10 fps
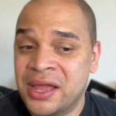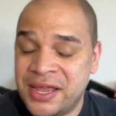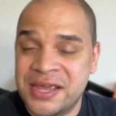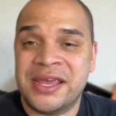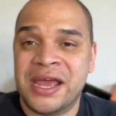
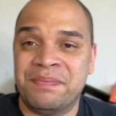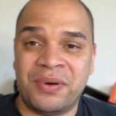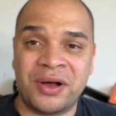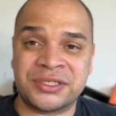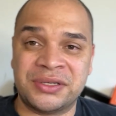he can't
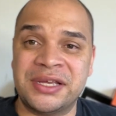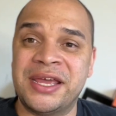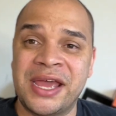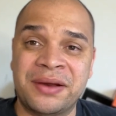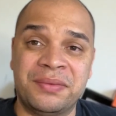
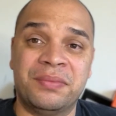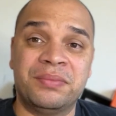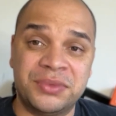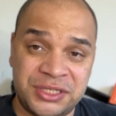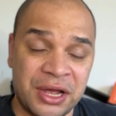
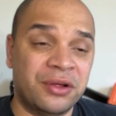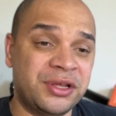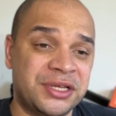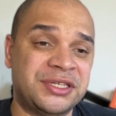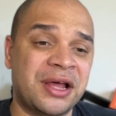
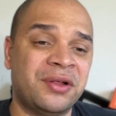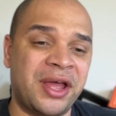tell